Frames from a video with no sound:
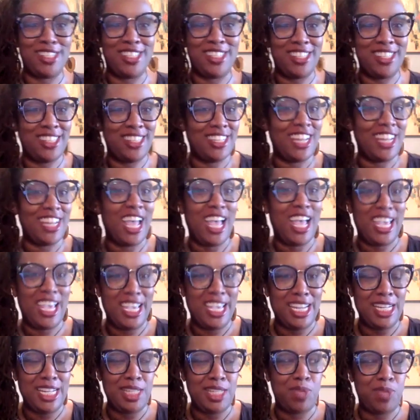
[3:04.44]
to the
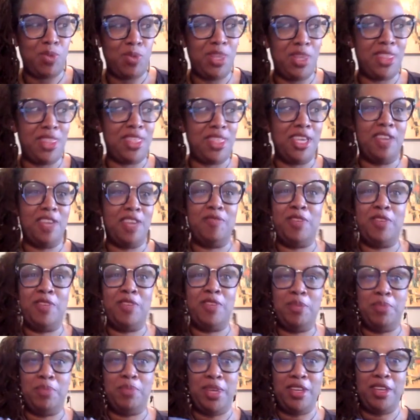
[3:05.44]
nines, we think,
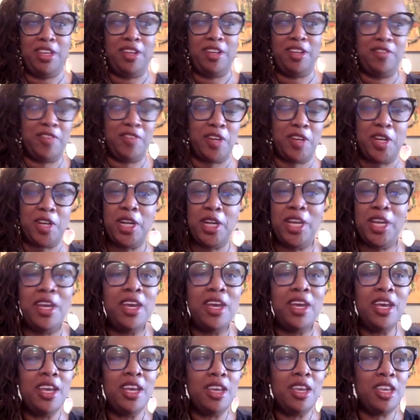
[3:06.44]
you know, very
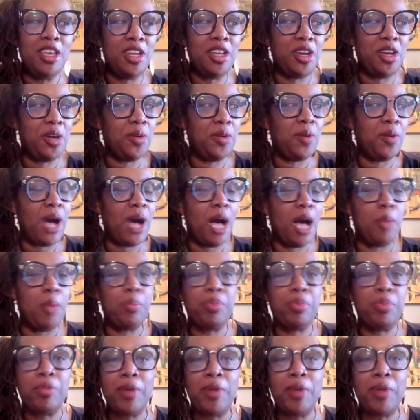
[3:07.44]
you know, um,